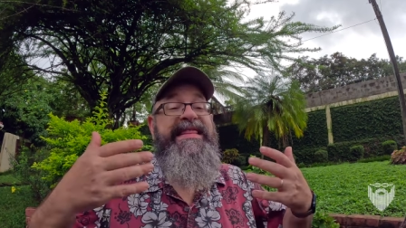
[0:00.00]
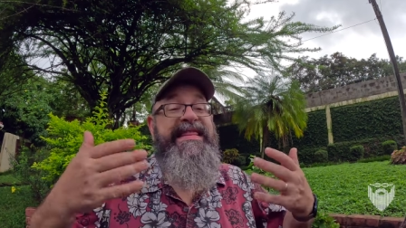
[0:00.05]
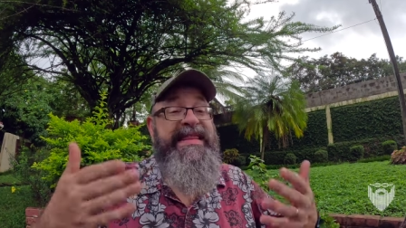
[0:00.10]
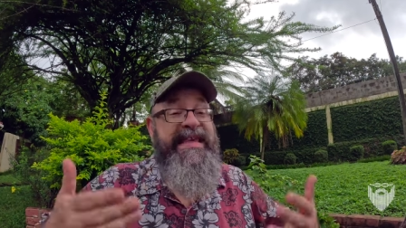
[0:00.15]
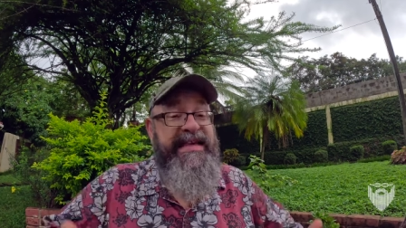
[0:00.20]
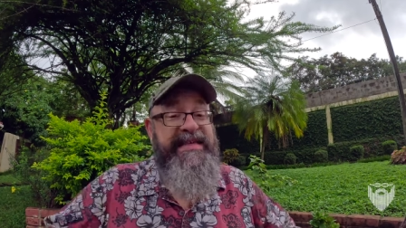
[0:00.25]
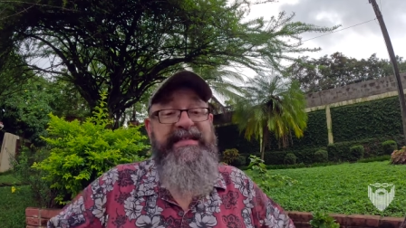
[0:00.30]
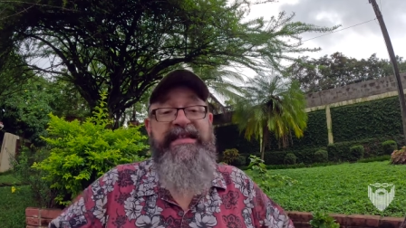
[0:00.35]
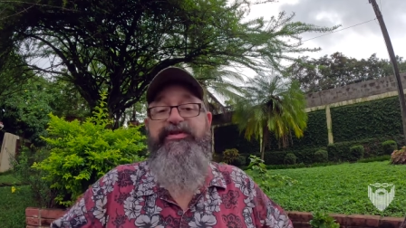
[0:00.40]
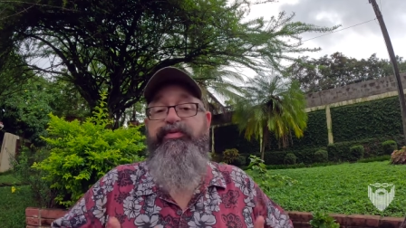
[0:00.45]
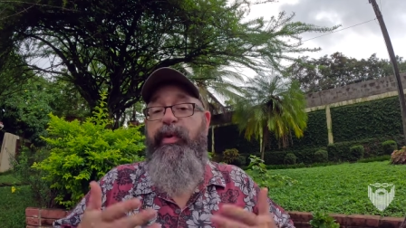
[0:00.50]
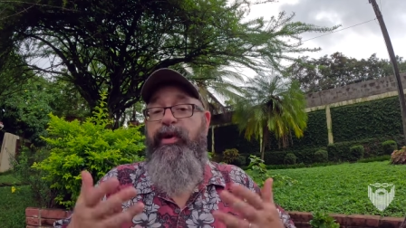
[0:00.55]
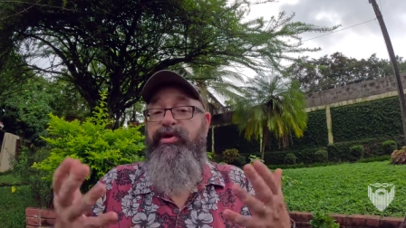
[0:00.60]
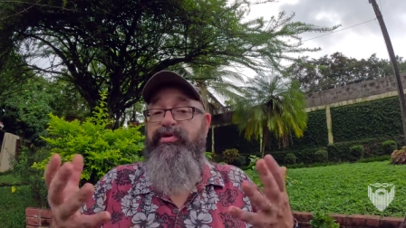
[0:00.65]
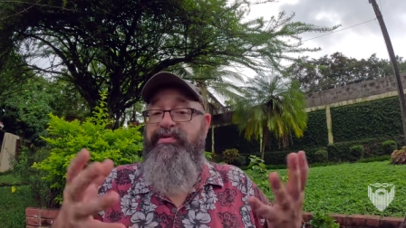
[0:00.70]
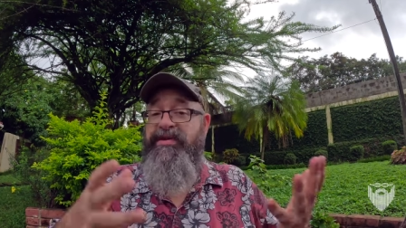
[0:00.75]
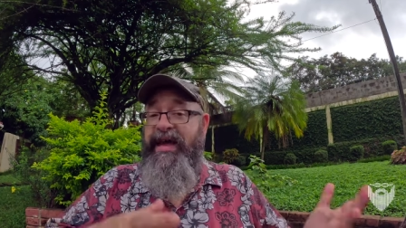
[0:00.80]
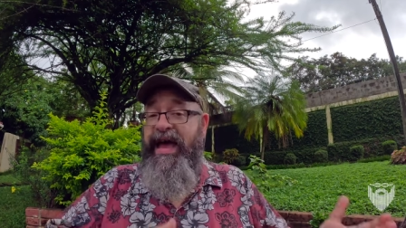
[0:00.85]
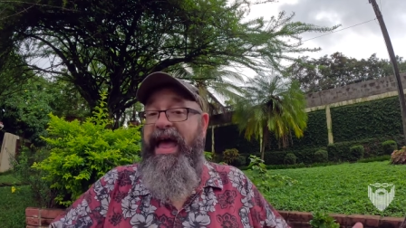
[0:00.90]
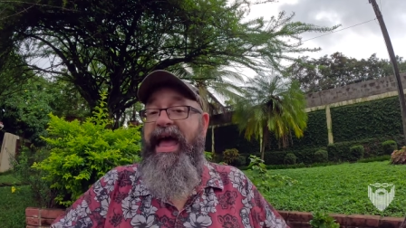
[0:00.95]
This is where
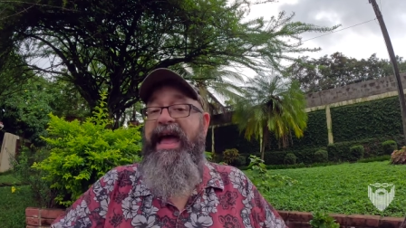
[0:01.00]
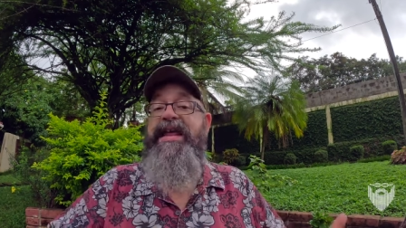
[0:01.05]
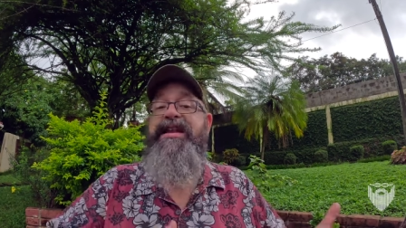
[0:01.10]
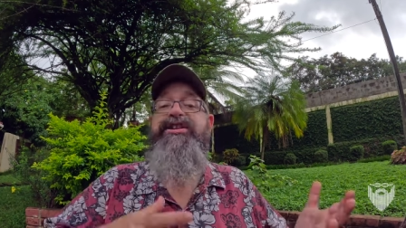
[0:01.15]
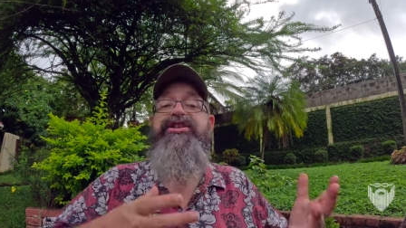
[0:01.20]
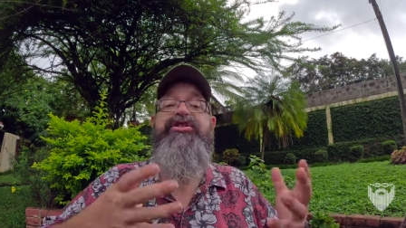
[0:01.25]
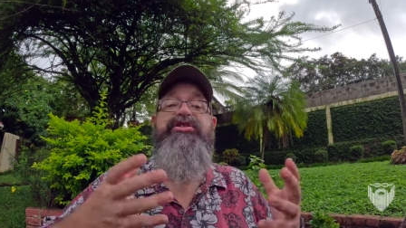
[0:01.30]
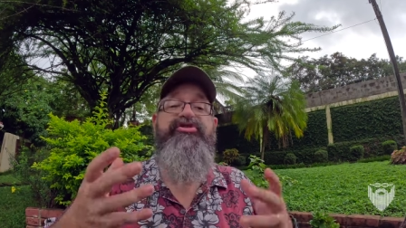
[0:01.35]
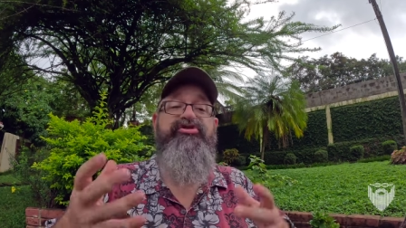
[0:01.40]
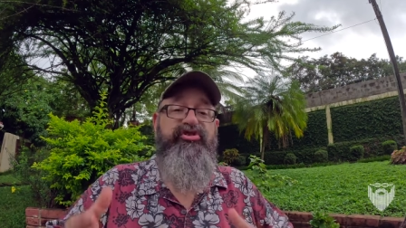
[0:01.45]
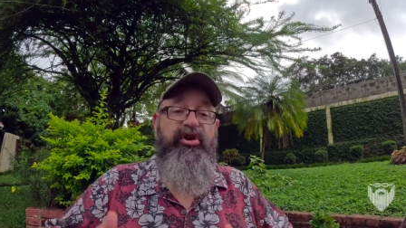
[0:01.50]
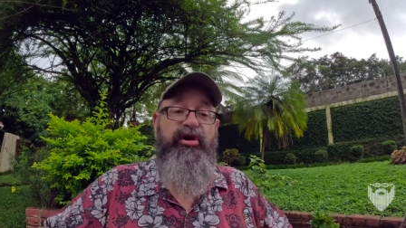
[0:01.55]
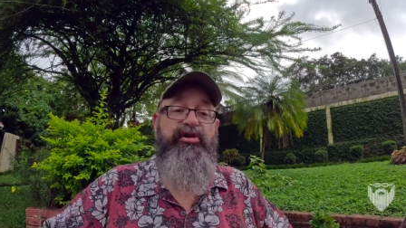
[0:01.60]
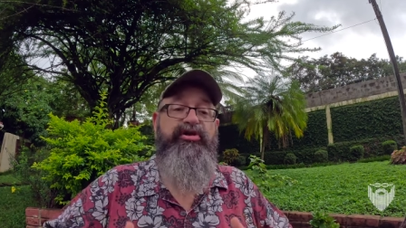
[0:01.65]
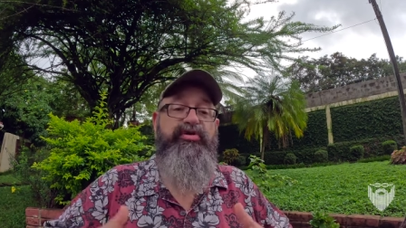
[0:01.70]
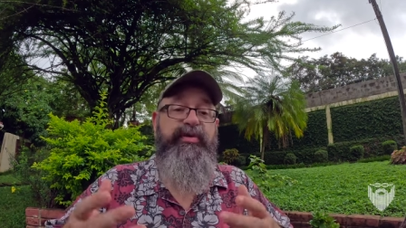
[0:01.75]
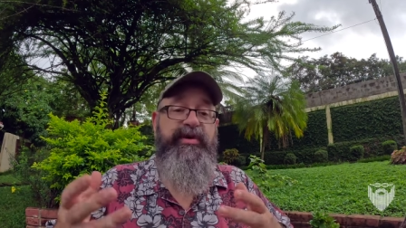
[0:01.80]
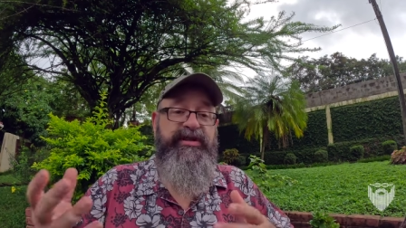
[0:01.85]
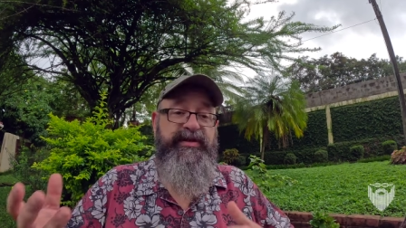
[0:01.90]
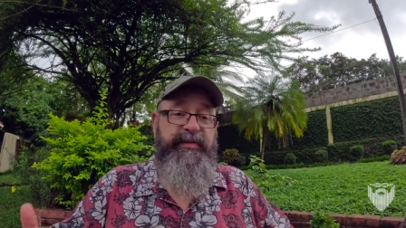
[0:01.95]
you tend to start
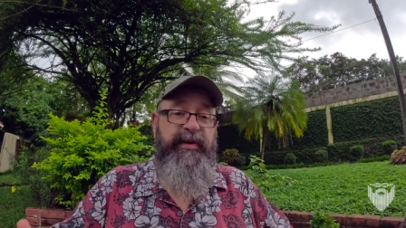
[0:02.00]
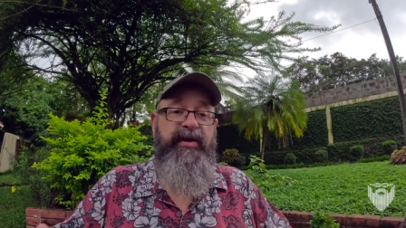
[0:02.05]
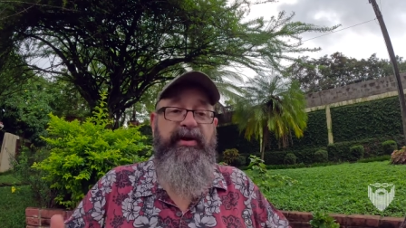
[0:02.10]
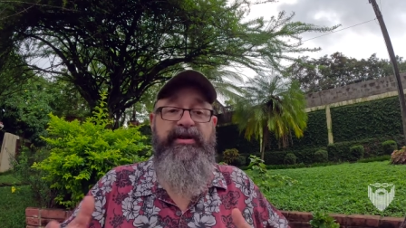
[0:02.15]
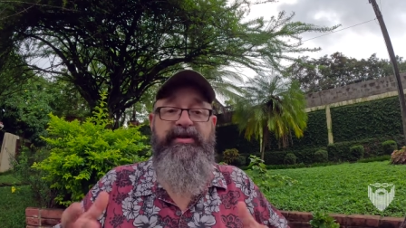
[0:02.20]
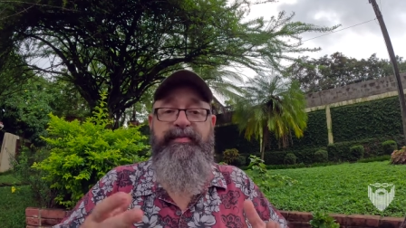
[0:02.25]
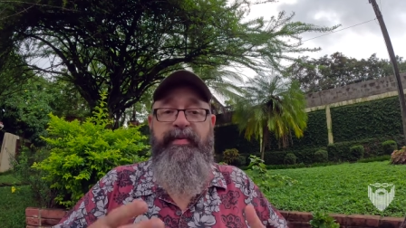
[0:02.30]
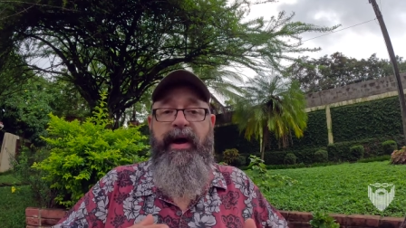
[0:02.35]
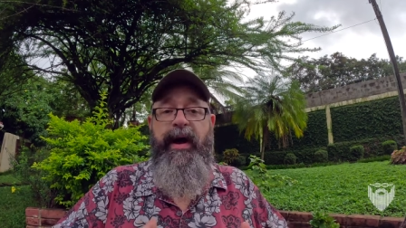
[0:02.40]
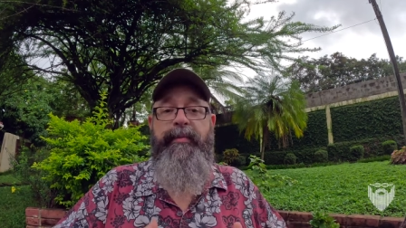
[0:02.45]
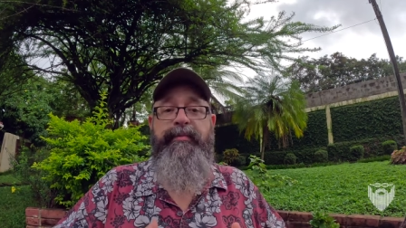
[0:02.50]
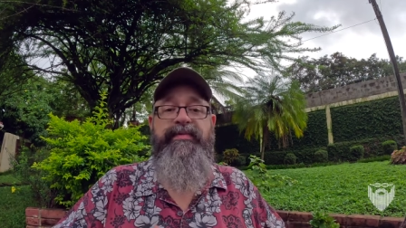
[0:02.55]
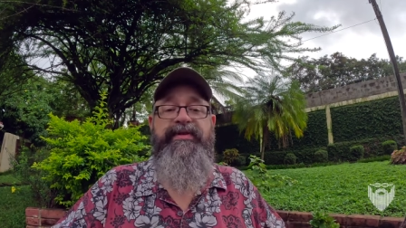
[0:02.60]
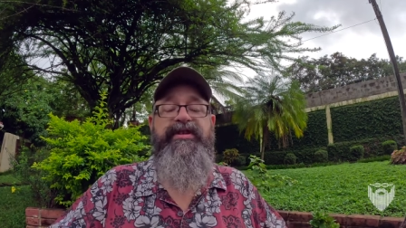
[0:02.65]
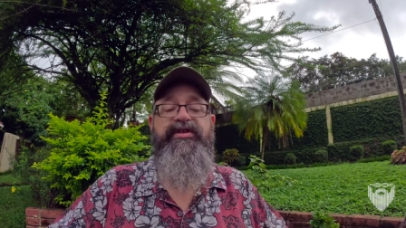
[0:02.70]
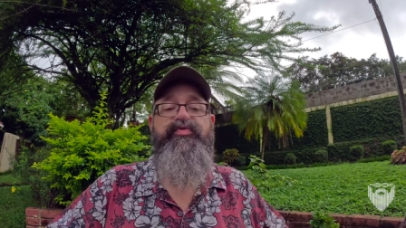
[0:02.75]
to experience problems,